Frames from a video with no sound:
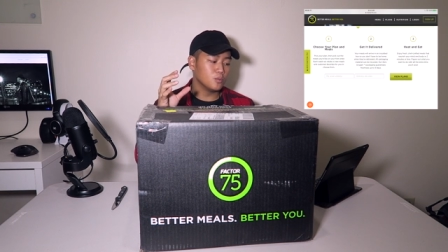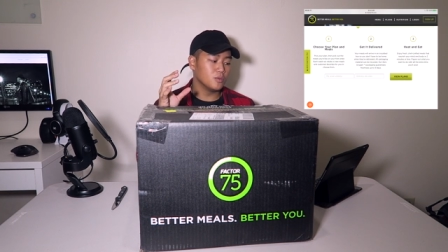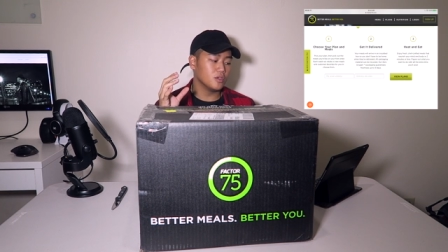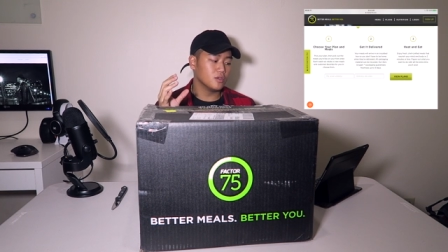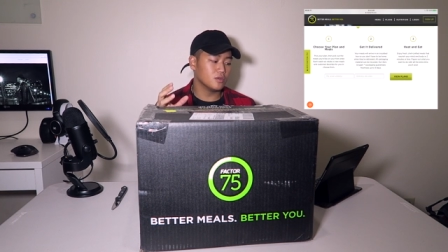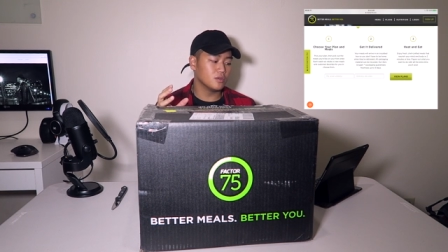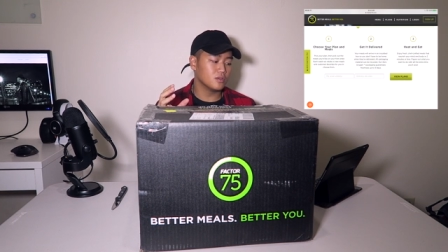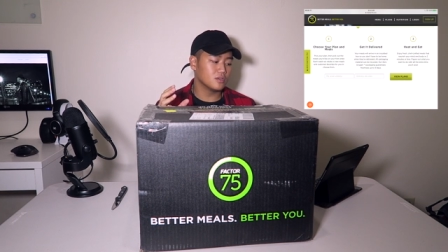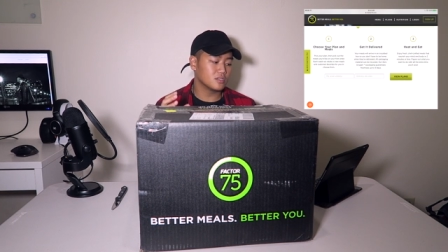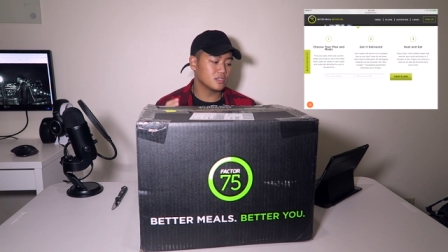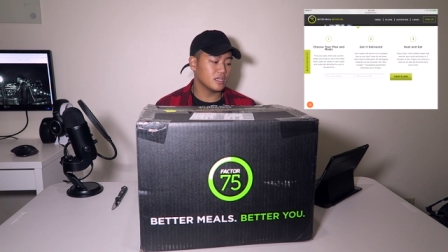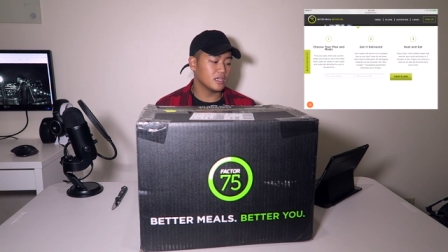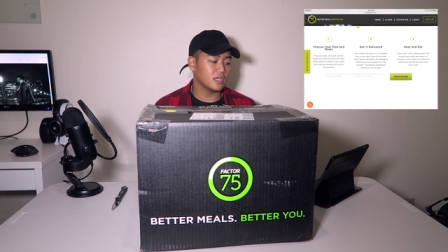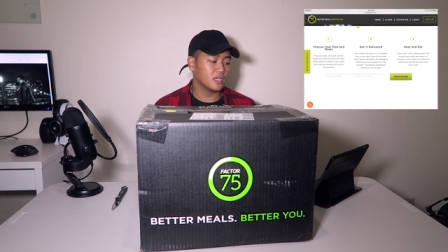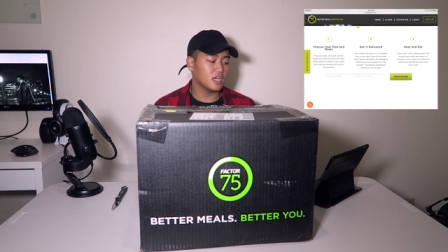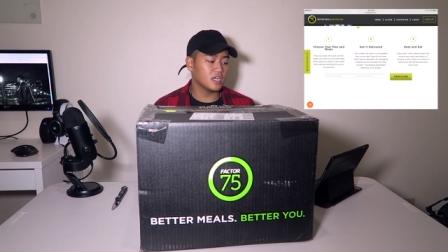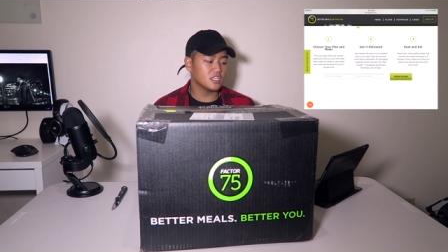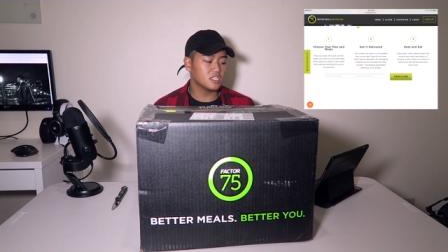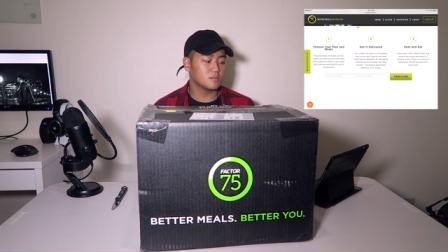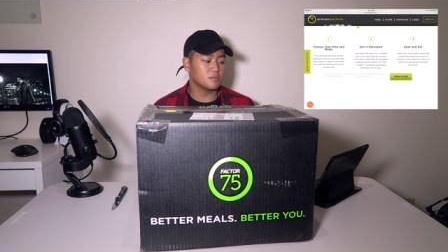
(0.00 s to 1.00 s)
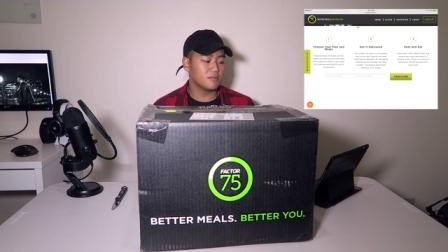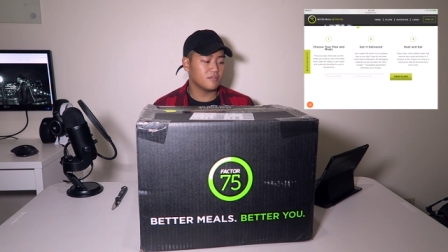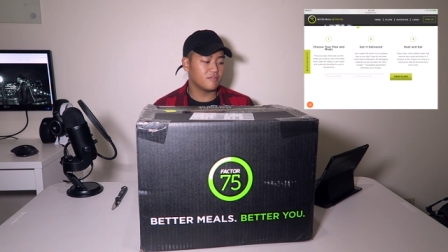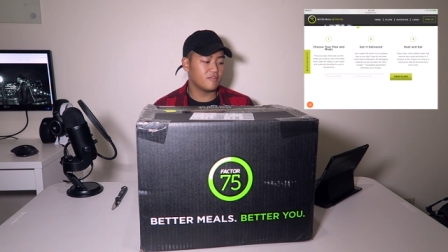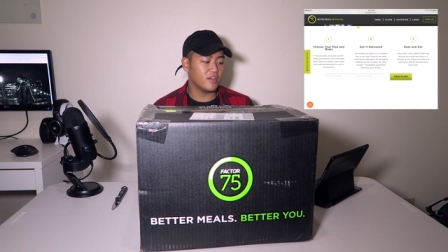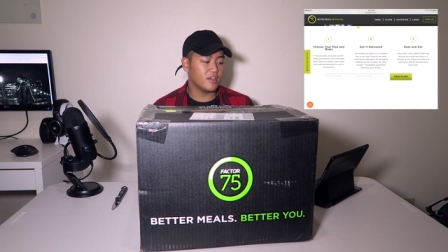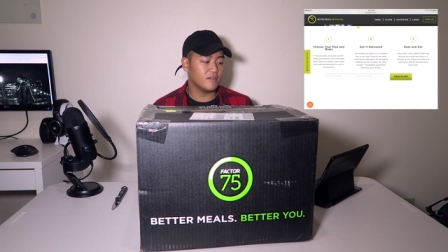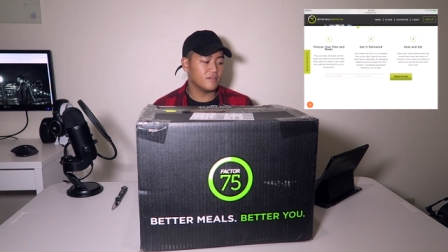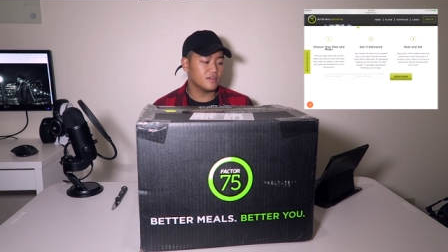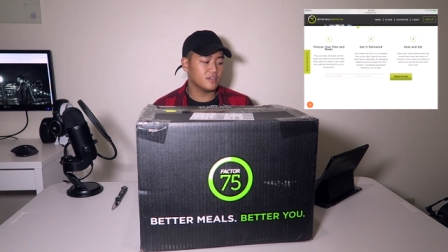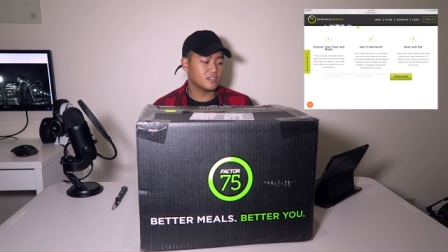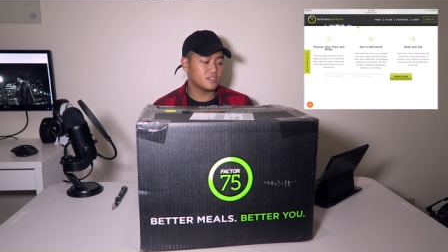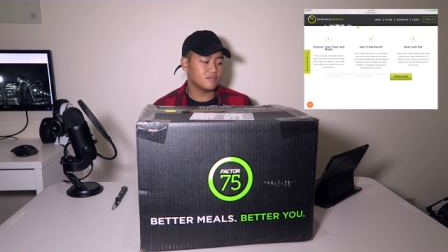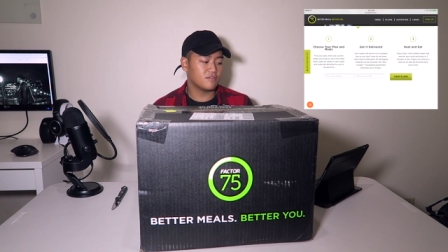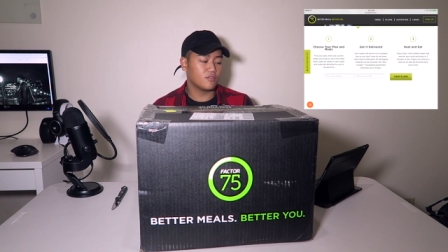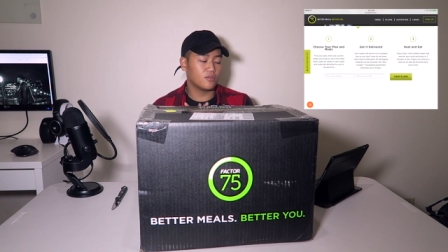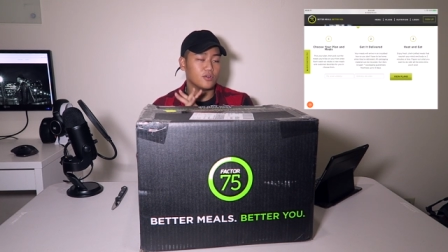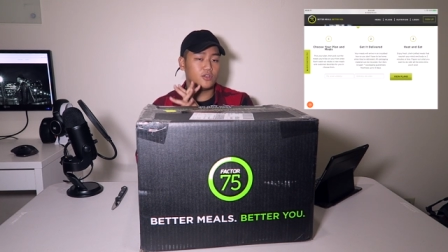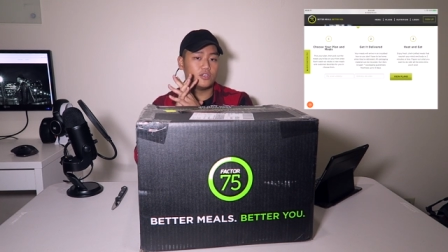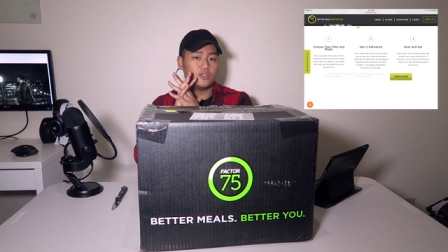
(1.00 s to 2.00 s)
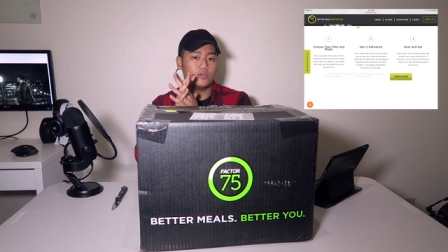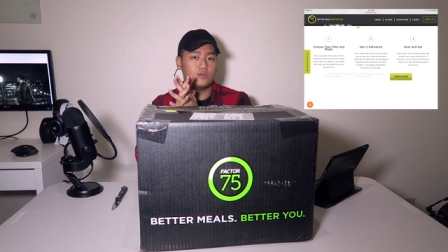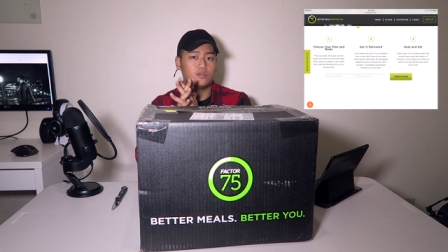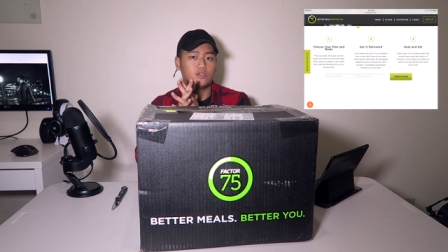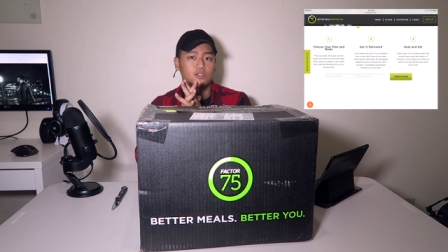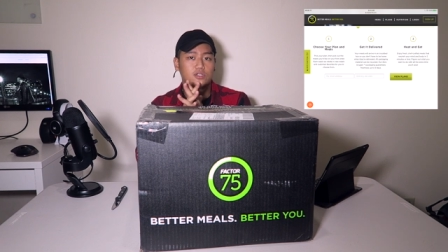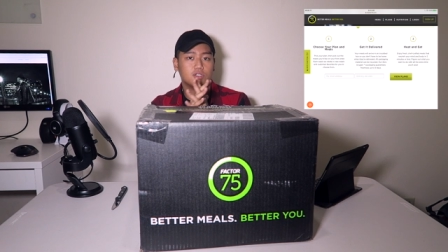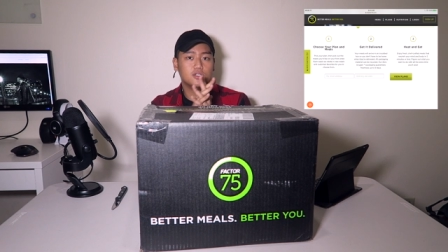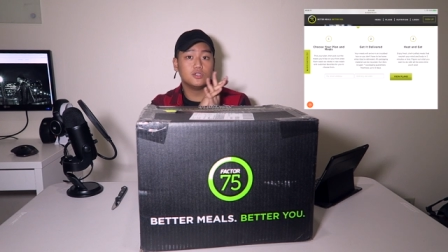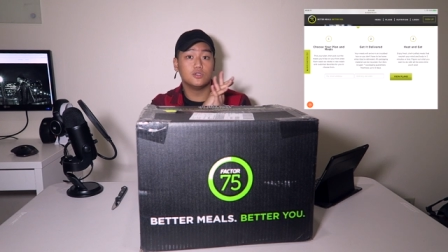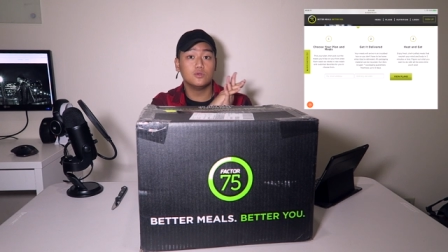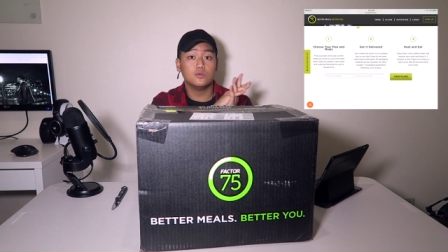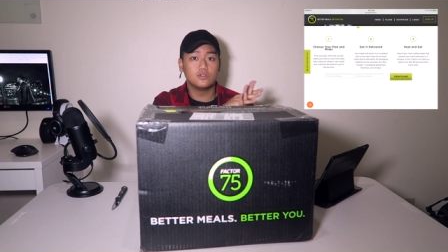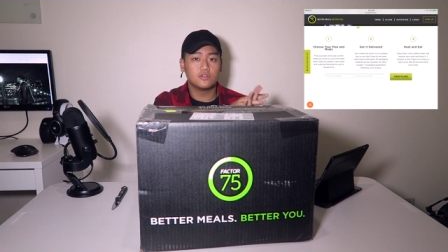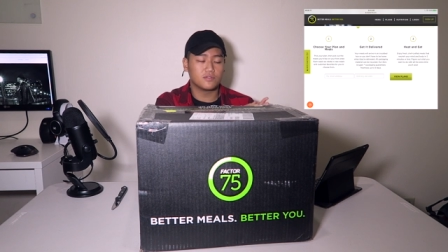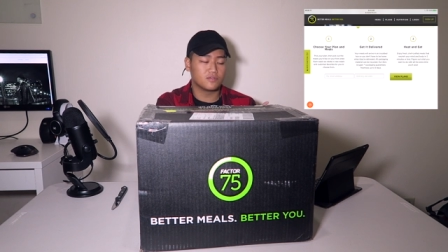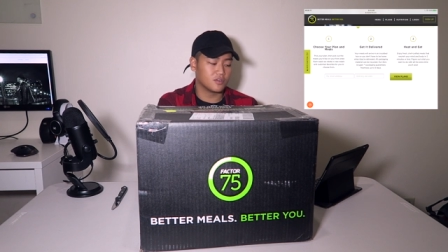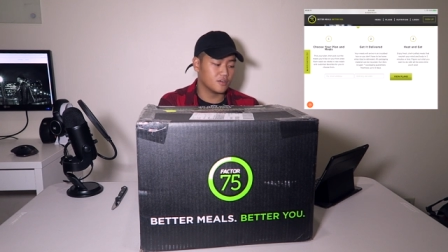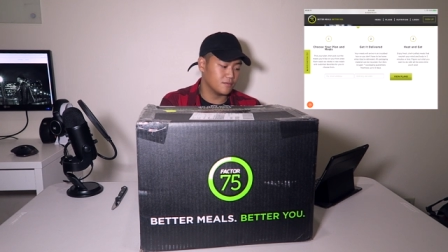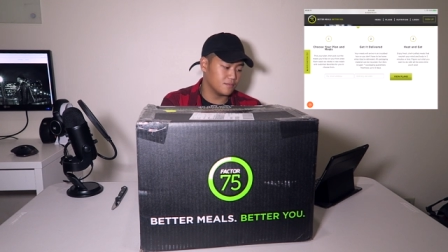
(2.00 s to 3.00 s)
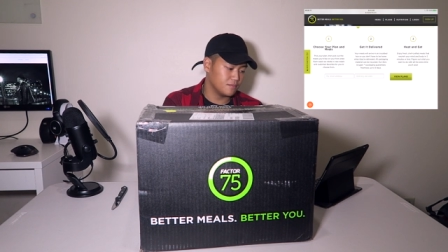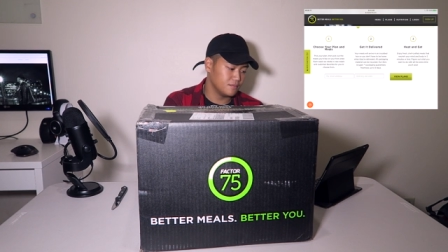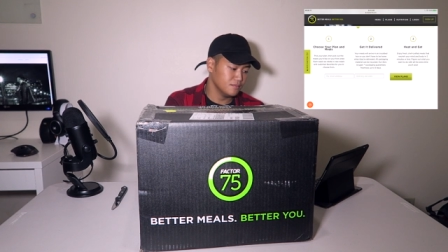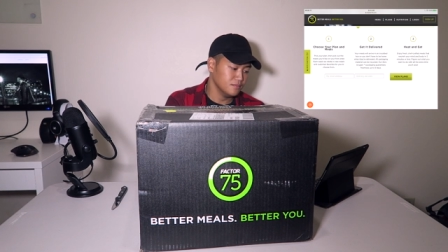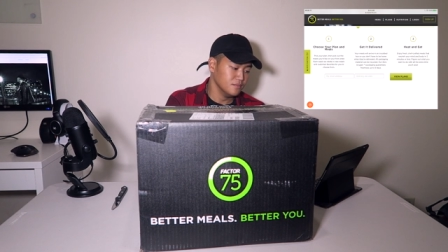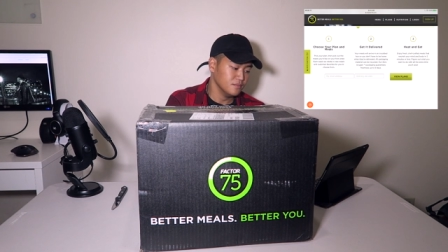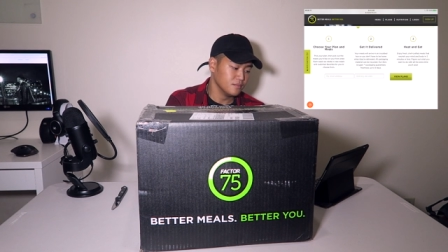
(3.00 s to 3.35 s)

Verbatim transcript: meals and customer favorites for you to choose from.